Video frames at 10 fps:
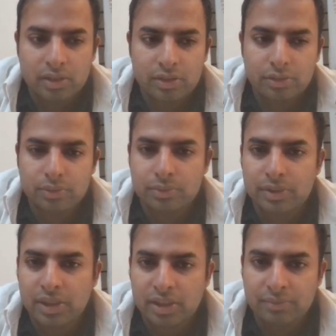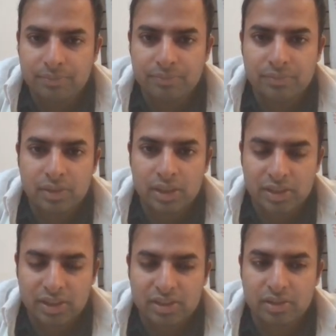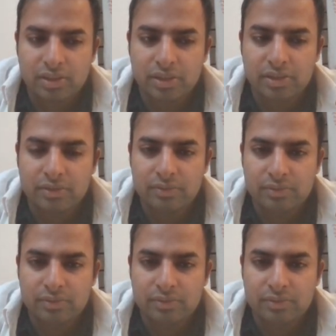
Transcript: So yeah, let's get started.